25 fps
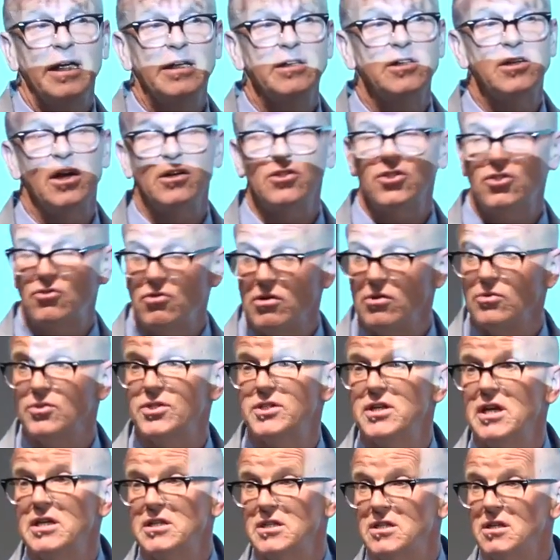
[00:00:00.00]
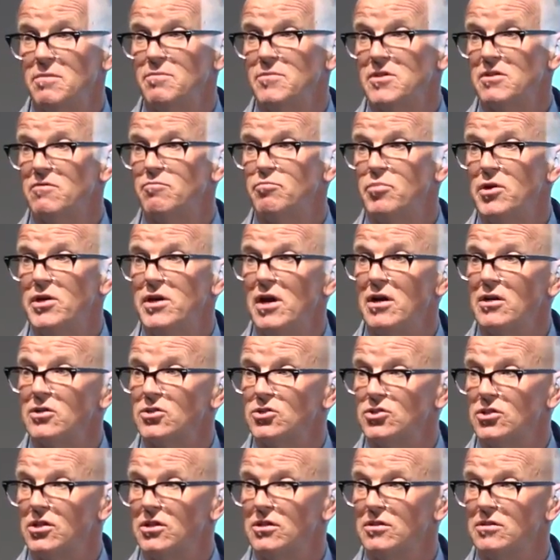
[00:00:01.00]
industrial systems of
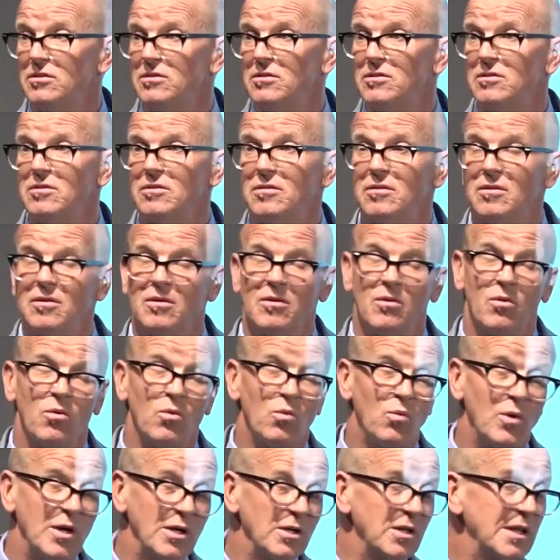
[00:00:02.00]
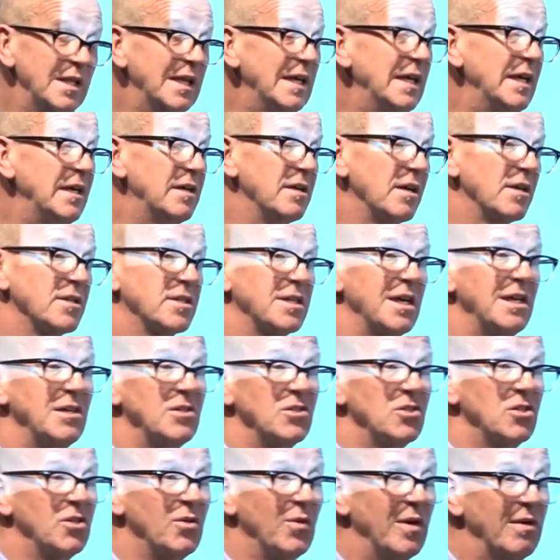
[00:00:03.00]
production will lead us
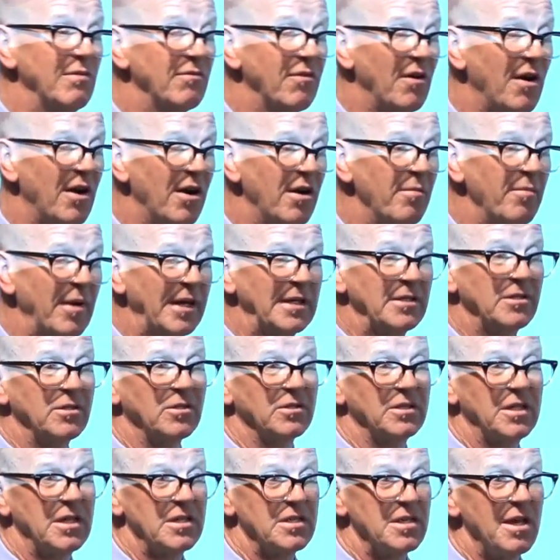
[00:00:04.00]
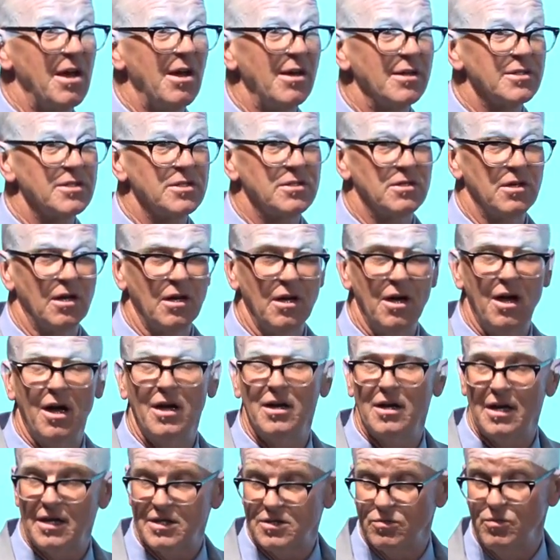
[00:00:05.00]
into environmental disaster
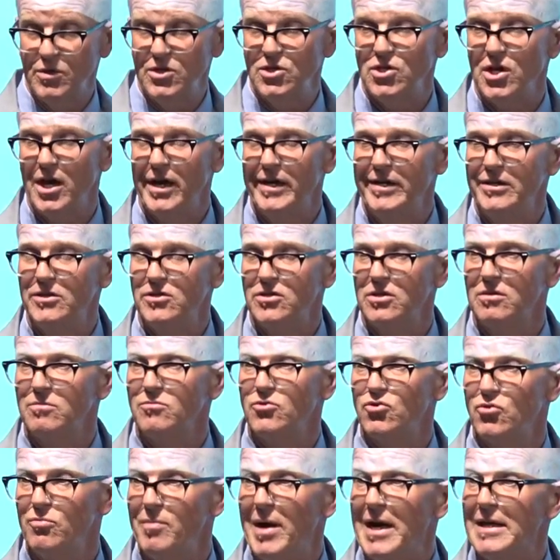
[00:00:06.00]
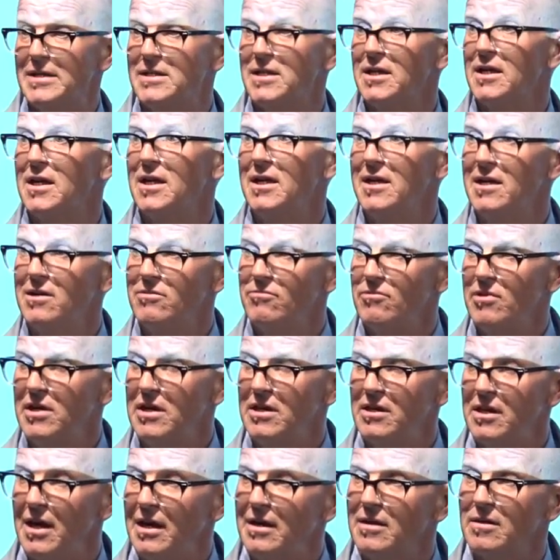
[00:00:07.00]
unless we change them dramatically and
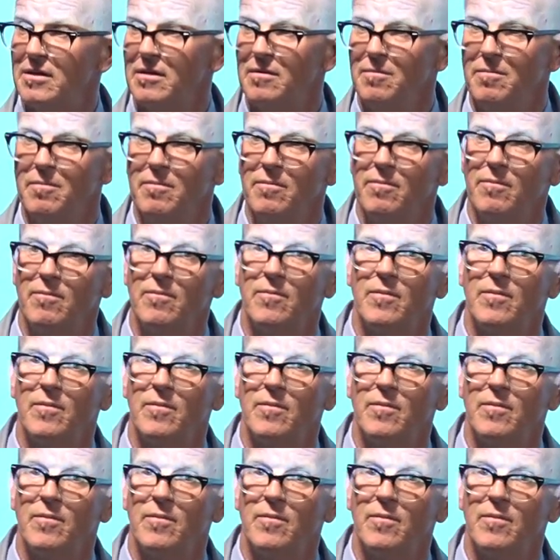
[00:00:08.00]
rethink them.